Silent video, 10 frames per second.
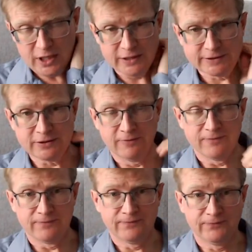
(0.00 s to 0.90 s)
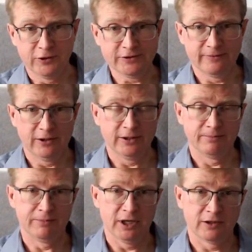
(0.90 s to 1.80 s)
So, first of
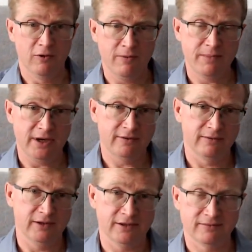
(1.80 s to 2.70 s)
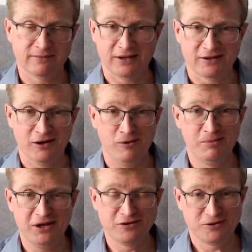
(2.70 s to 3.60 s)
all, going back to that, like, how
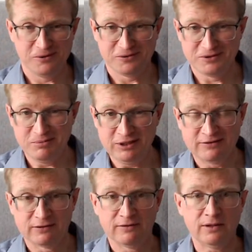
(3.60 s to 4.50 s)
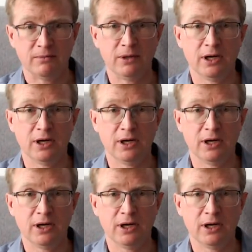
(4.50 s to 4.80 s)
big is your 3-pizza team?